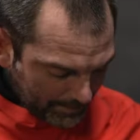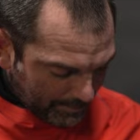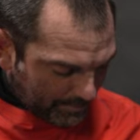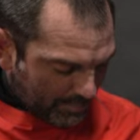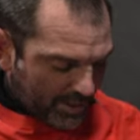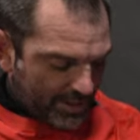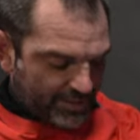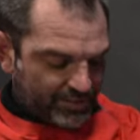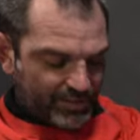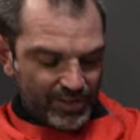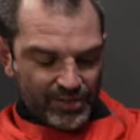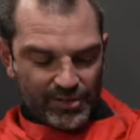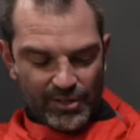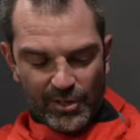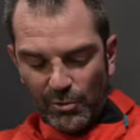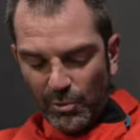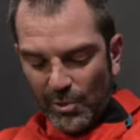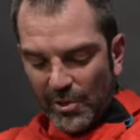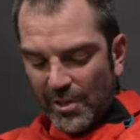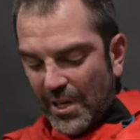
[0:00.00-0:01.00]
But since
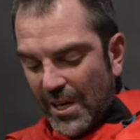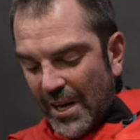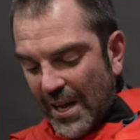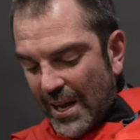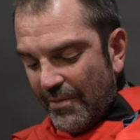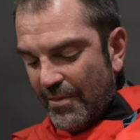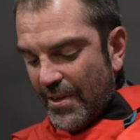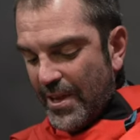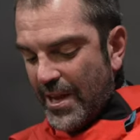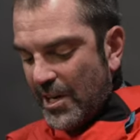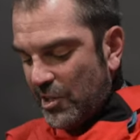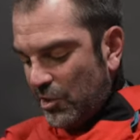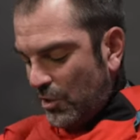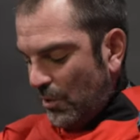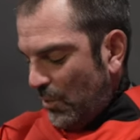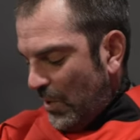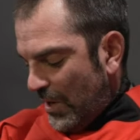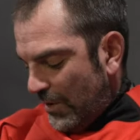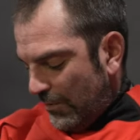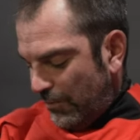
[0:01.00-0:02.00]
this one doesn't have the
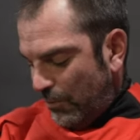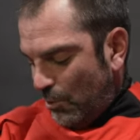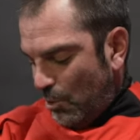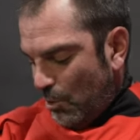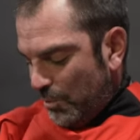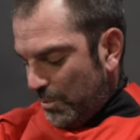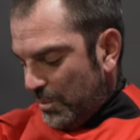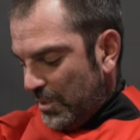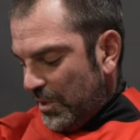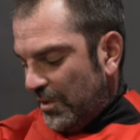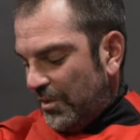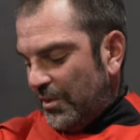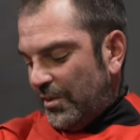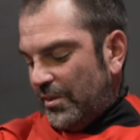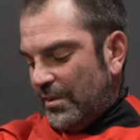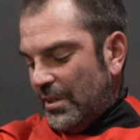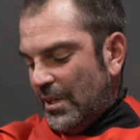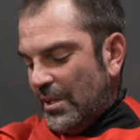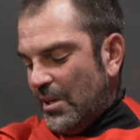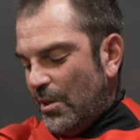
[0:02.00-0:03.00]
extra
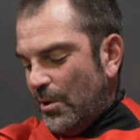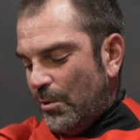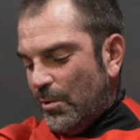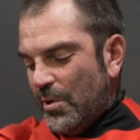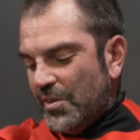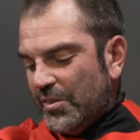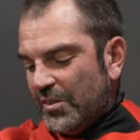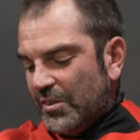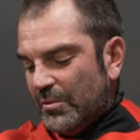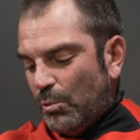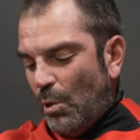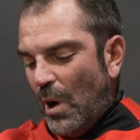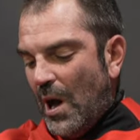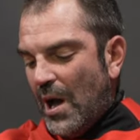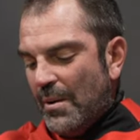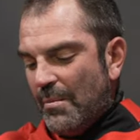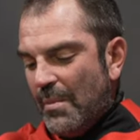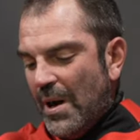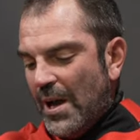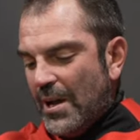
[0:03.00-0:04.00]
reinforcements, another reason
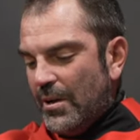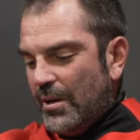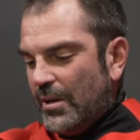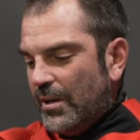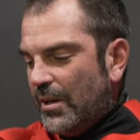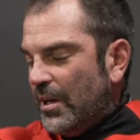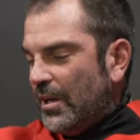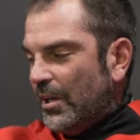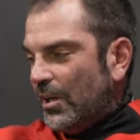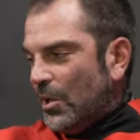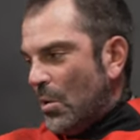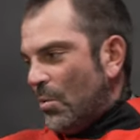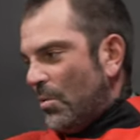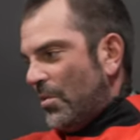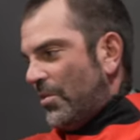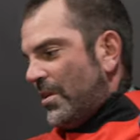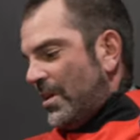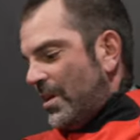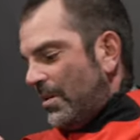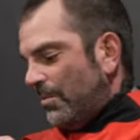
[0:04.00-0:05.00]
why I might go
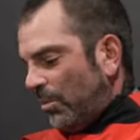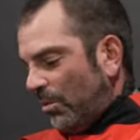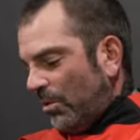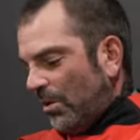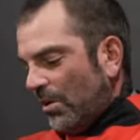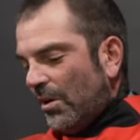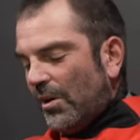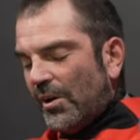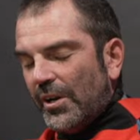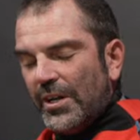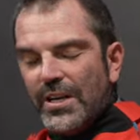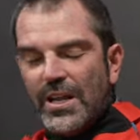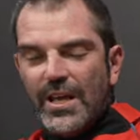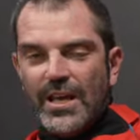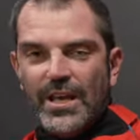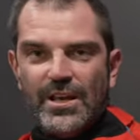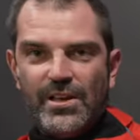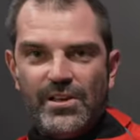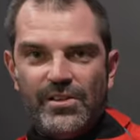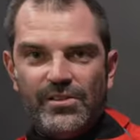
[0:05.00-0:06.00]
with the Emperor on a
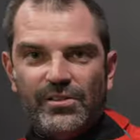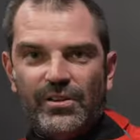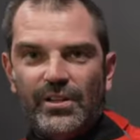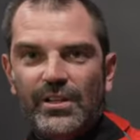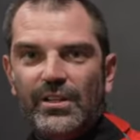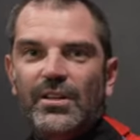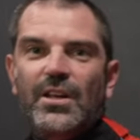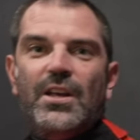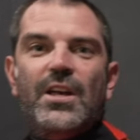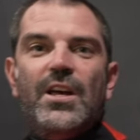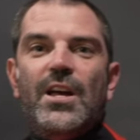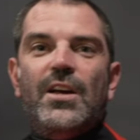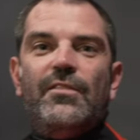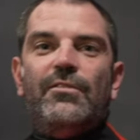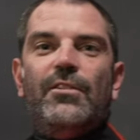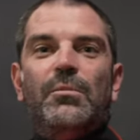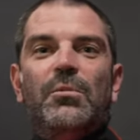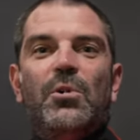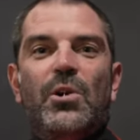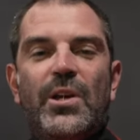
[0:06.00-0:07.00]
day is like
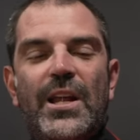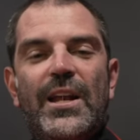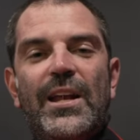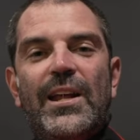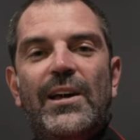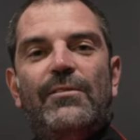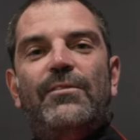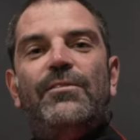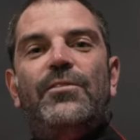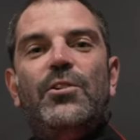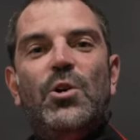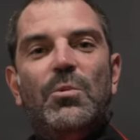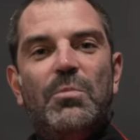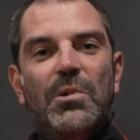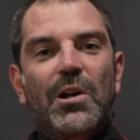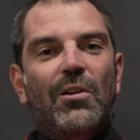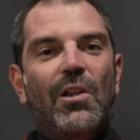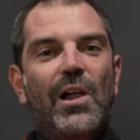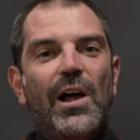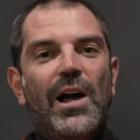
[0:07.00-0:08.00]
if I'm getting out
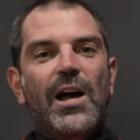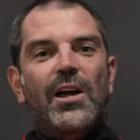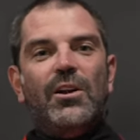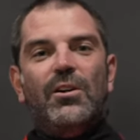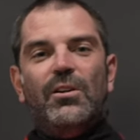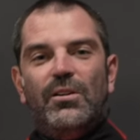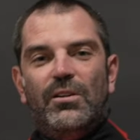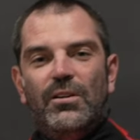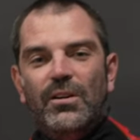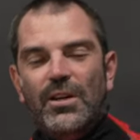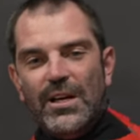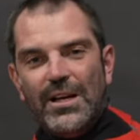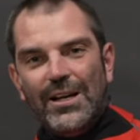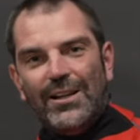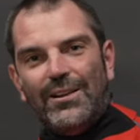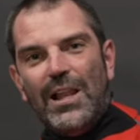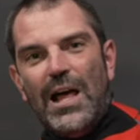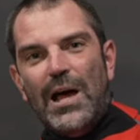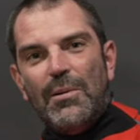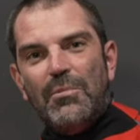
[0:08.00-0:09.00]
filming a lot or
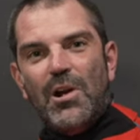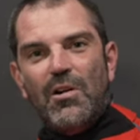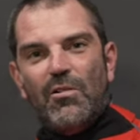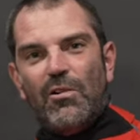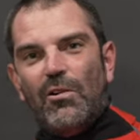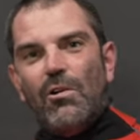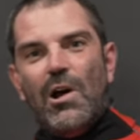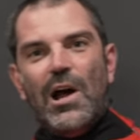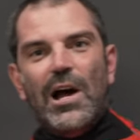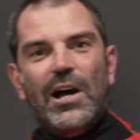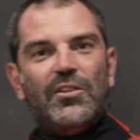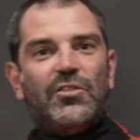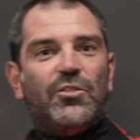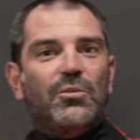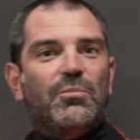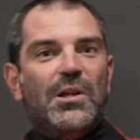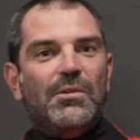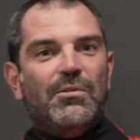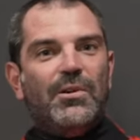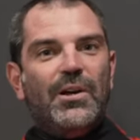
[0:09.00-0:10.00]
climbing over rocks
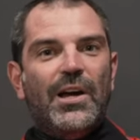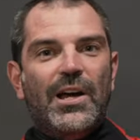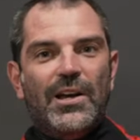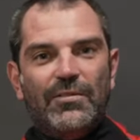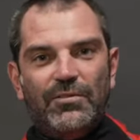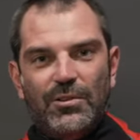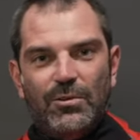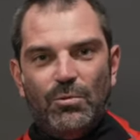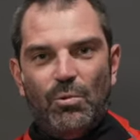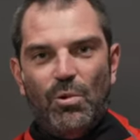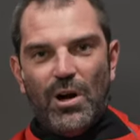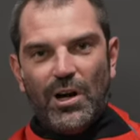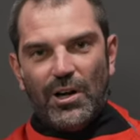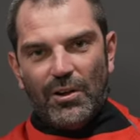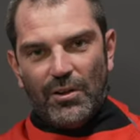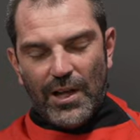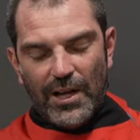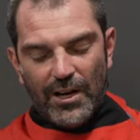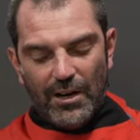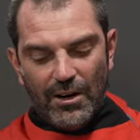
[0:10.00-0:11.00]
or maybe I will have to walk
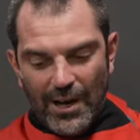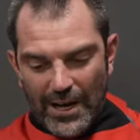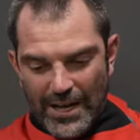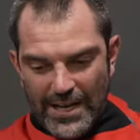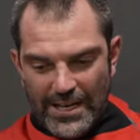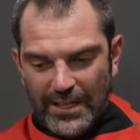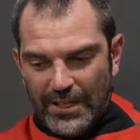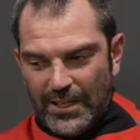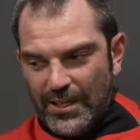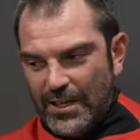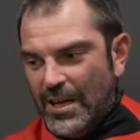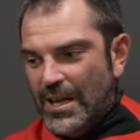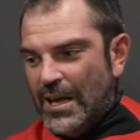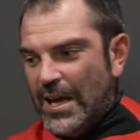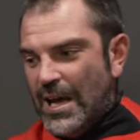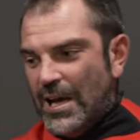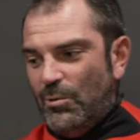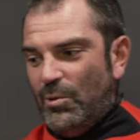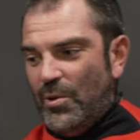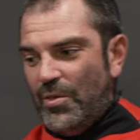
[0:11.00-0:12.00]
a lot or hike,
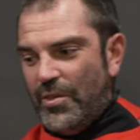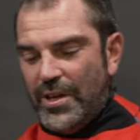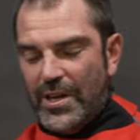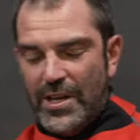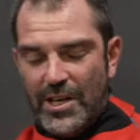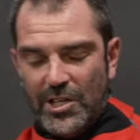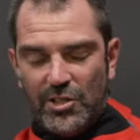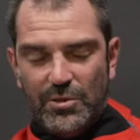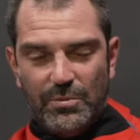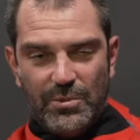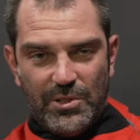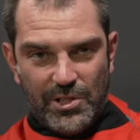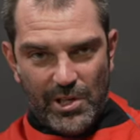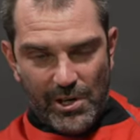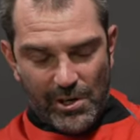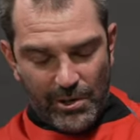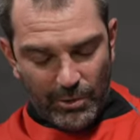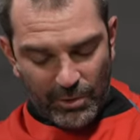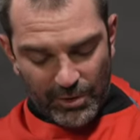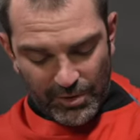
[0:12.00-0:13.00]
I'd want that extra
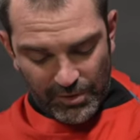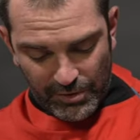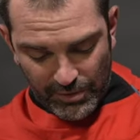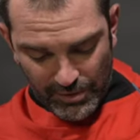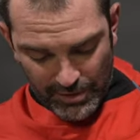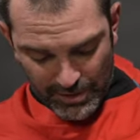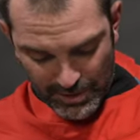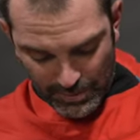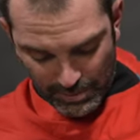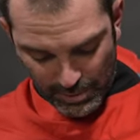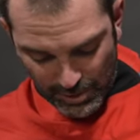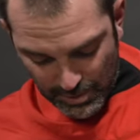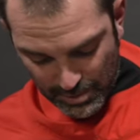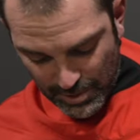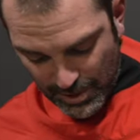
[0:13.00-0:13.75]
material that's on the Emperor.